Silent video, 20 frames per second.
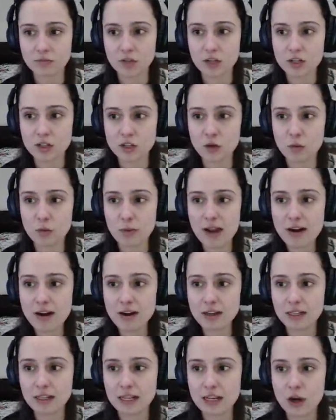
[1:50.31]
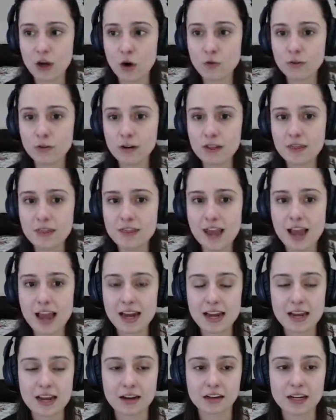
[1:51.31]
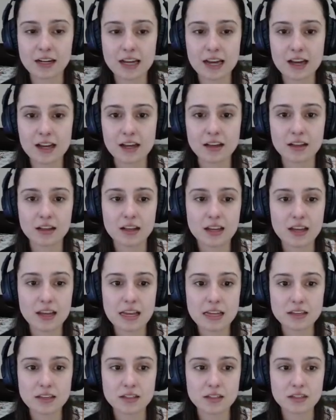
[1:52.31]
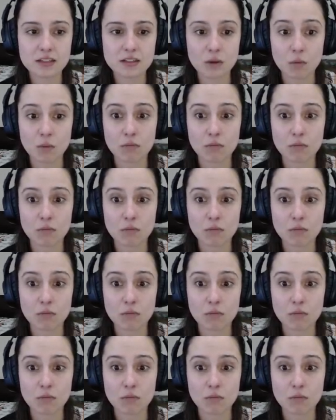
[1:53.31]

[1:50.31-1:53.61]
So apparently over in that area is